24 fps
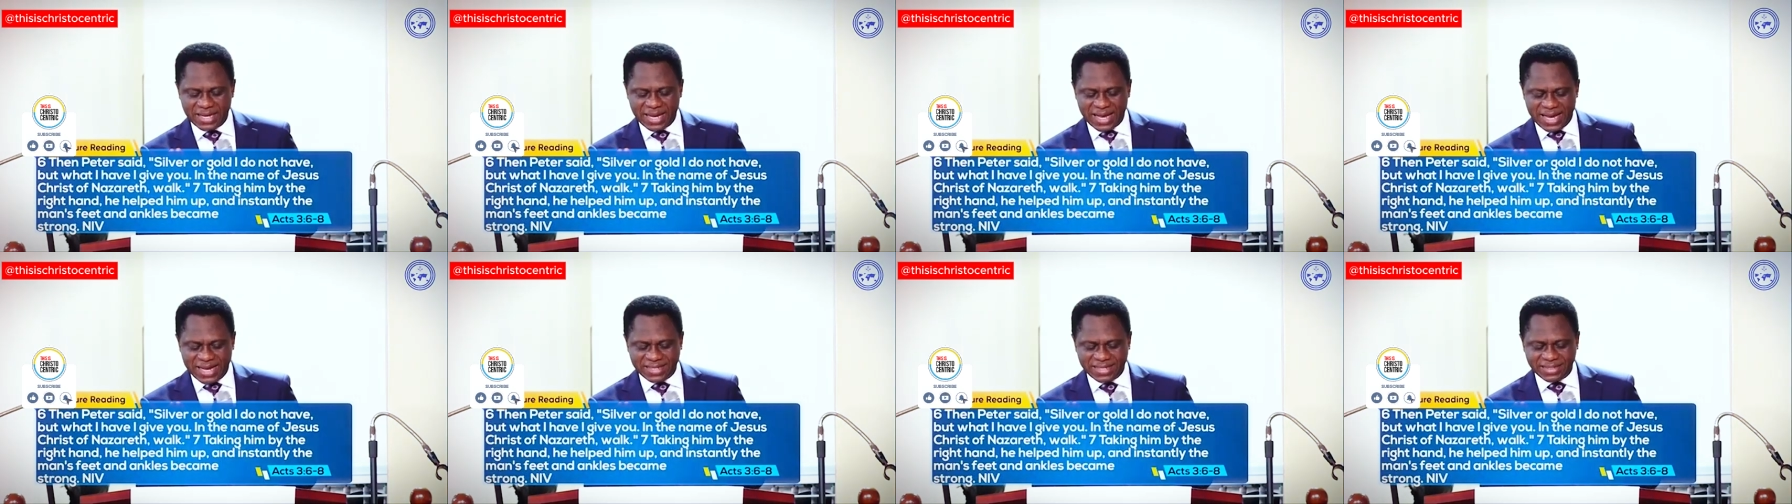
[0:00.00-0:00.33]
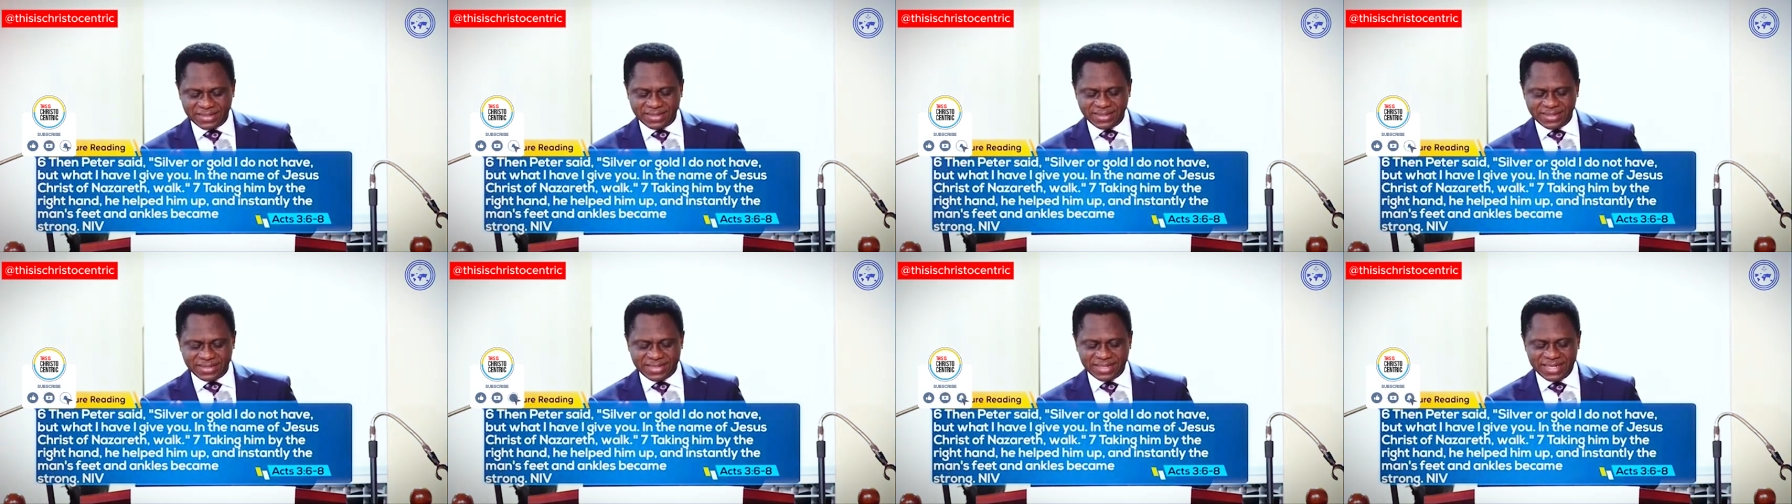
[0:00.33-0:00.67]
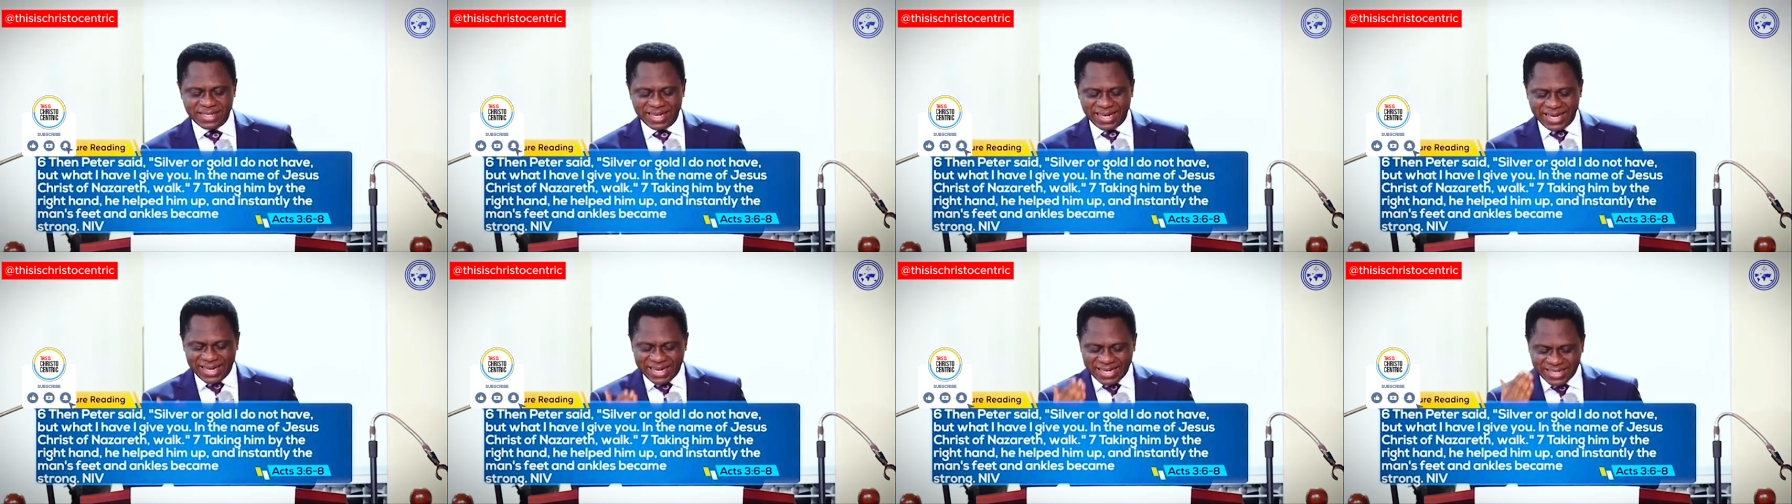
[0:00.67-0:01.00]
And
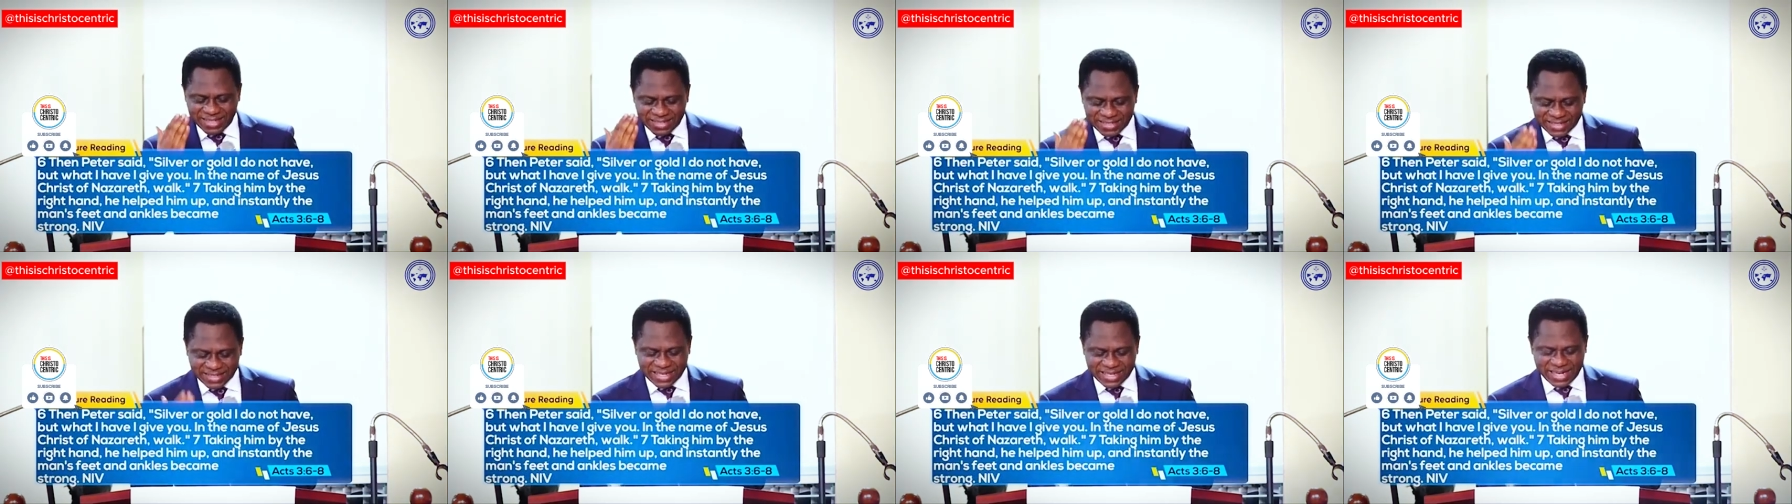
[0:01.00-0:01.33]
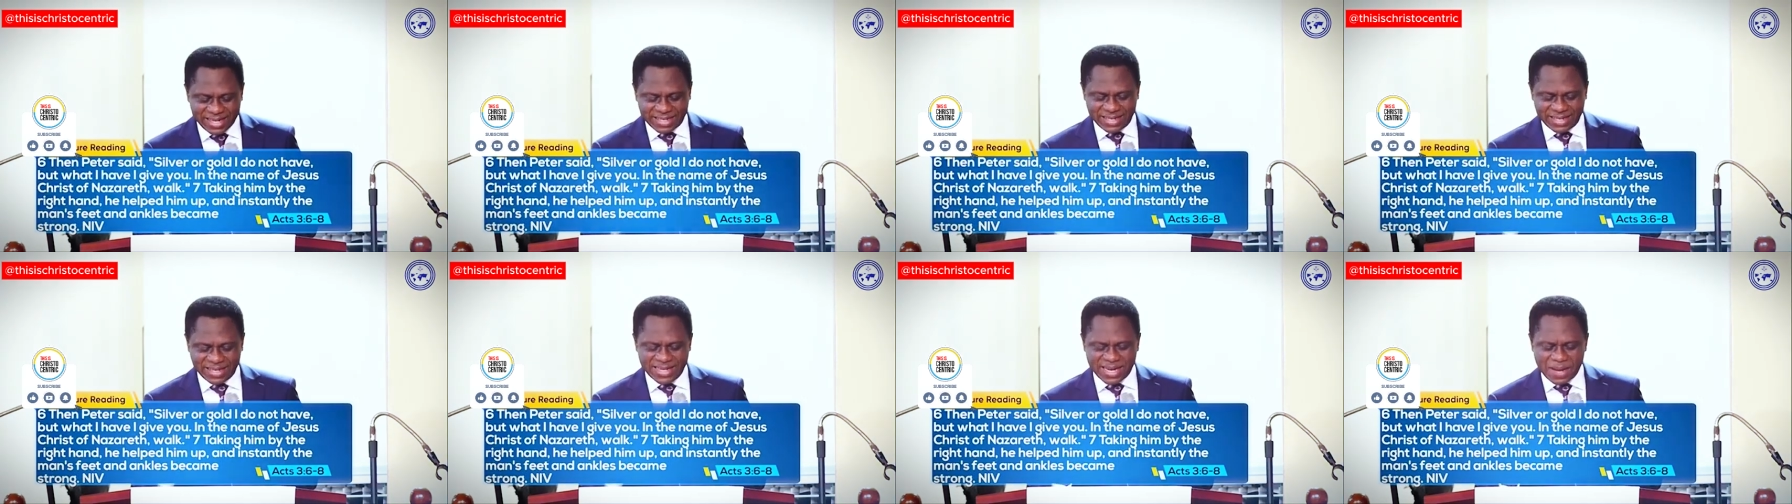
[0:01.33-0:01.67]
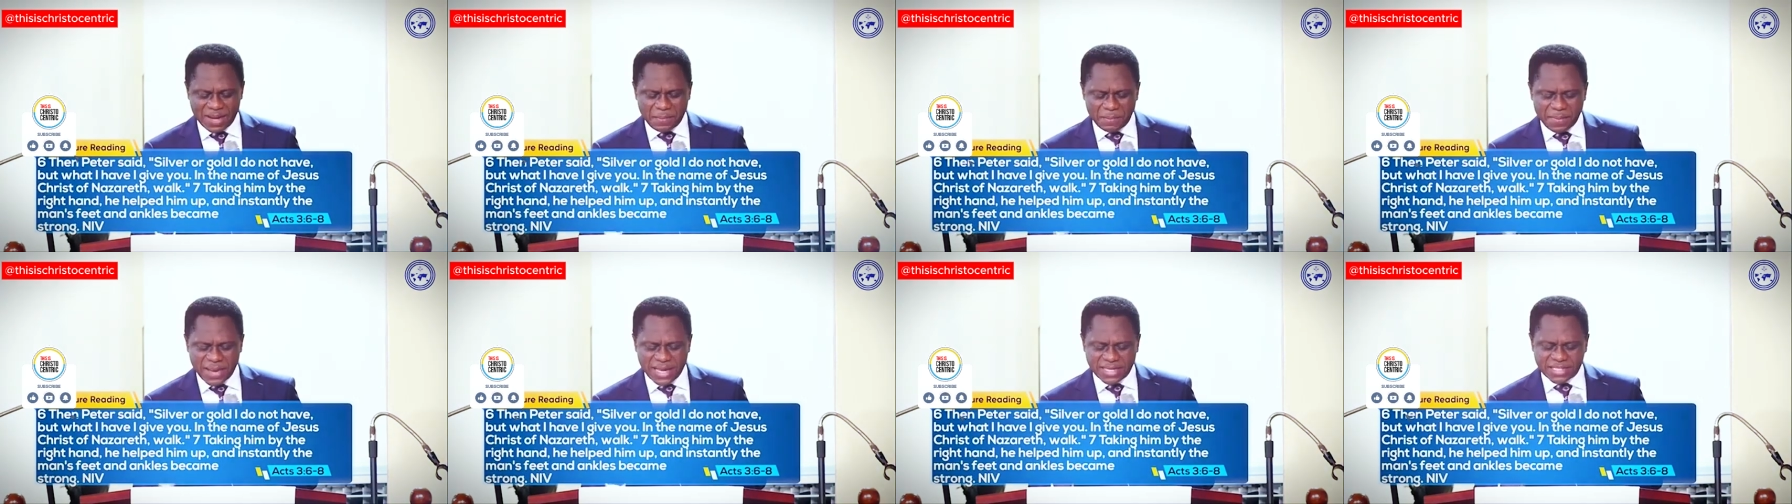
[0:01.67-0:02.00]
instantly, the
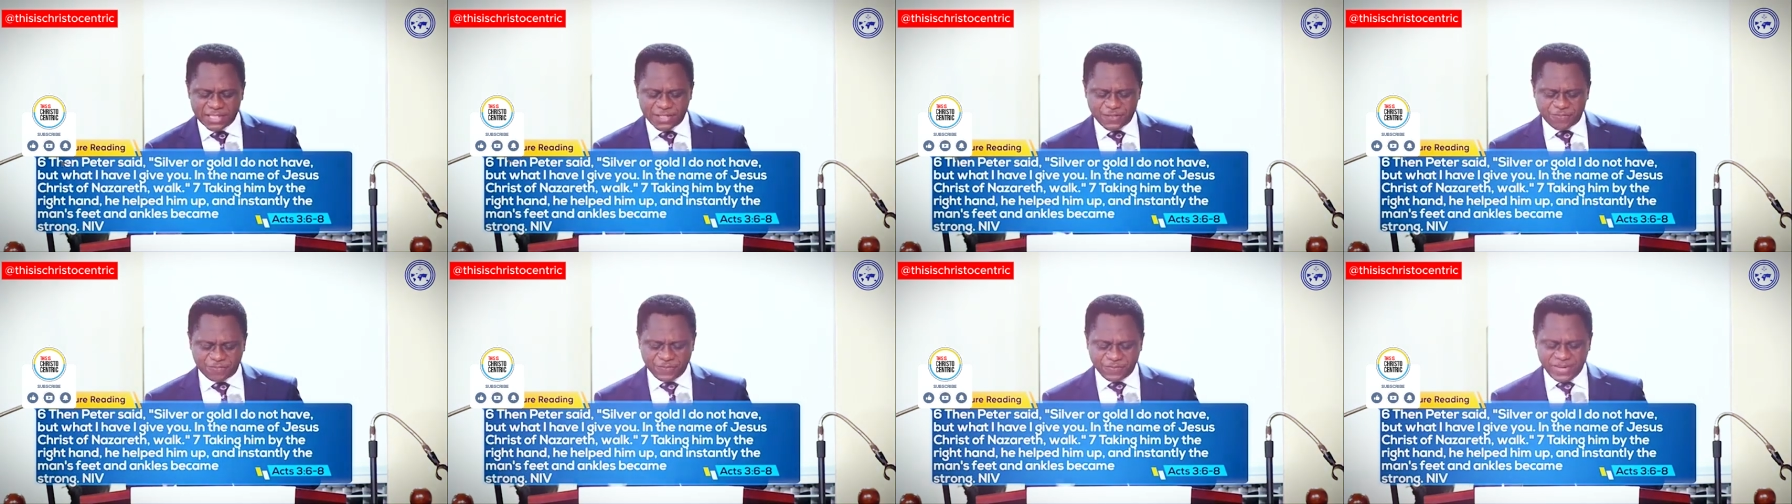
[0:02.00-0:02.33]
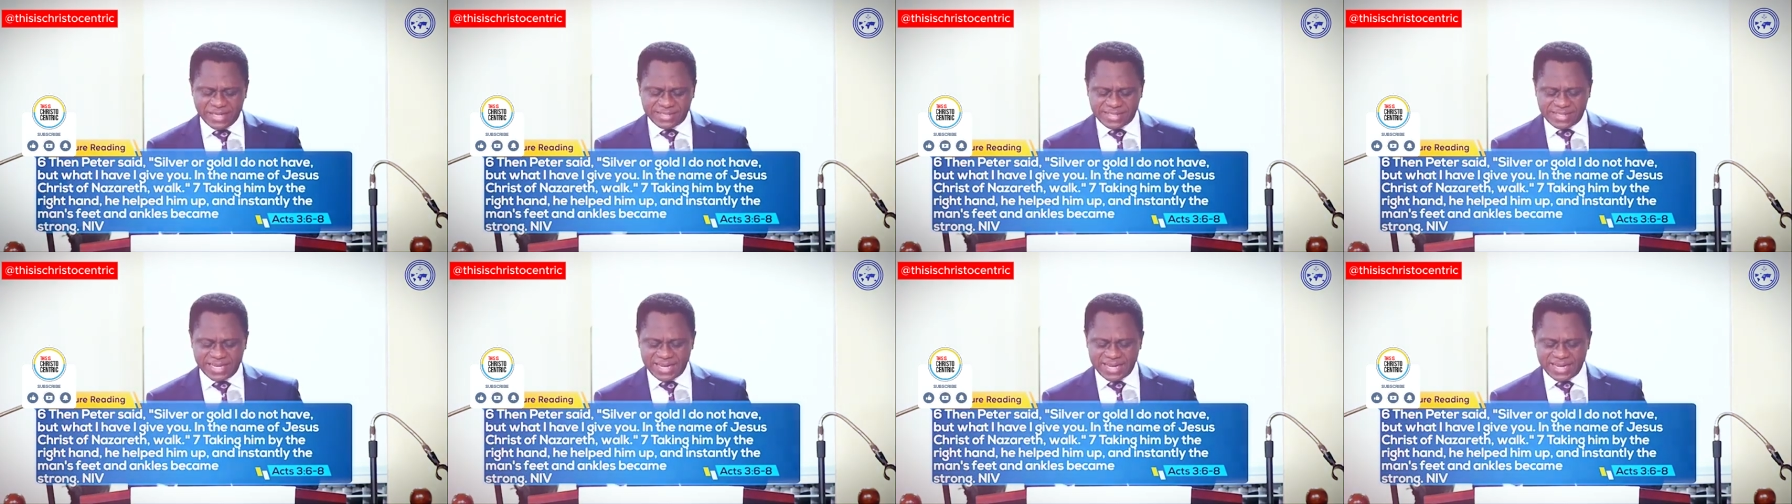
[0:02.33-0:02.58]
man's feet